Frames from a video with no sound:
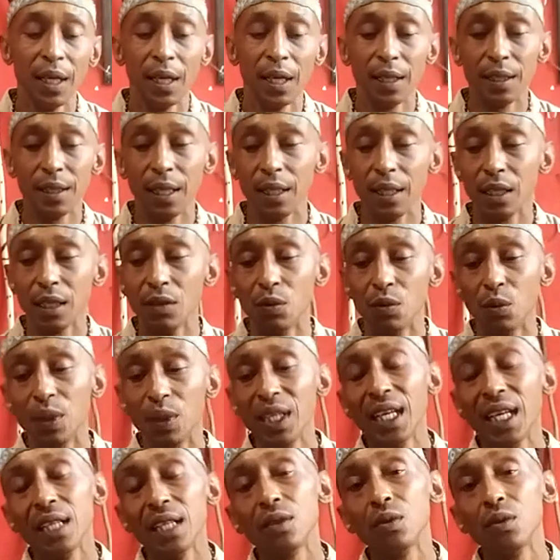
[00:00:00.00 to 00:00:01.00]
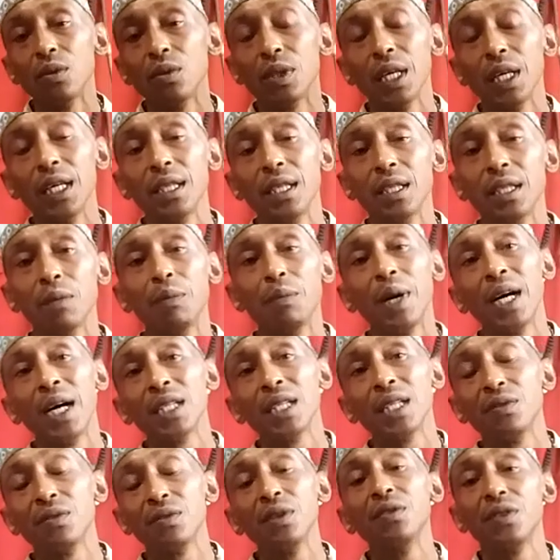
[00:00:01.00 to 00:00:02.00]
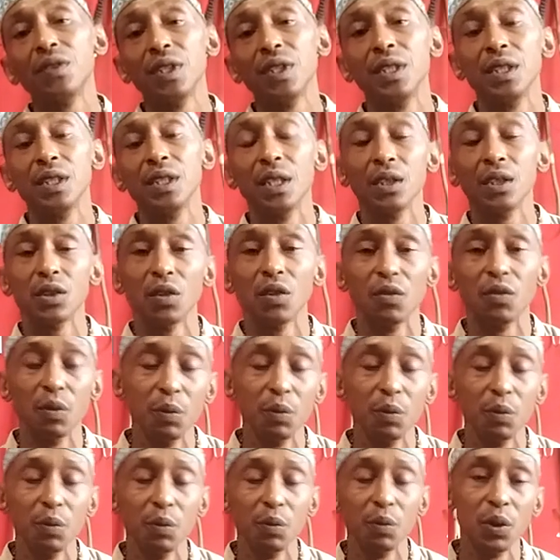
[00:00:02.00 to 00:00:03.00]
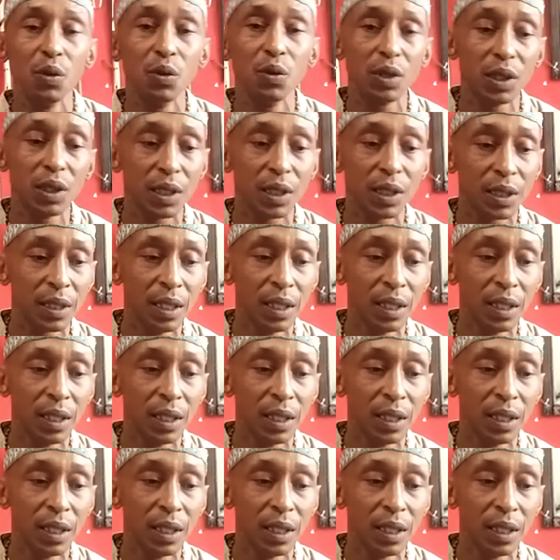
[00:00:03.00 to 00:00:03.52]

that if we had to take the past 15 years of abusing